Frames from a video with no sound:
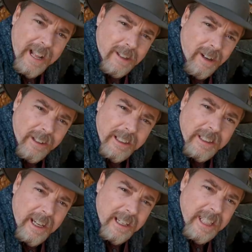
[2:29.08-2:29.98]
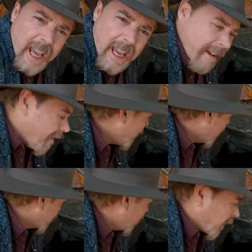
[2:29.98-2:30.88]
all this is.
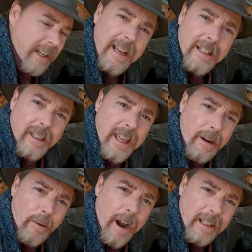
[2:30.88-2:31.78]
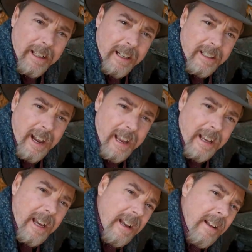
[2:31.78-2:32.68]
So they could get to that rhyolitic
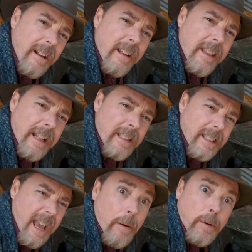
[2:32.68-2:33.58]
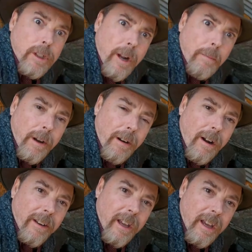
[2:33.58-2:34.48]
dike that's sandwiched up there
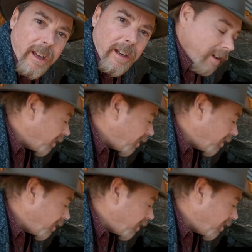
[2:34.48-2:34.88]
on the hill.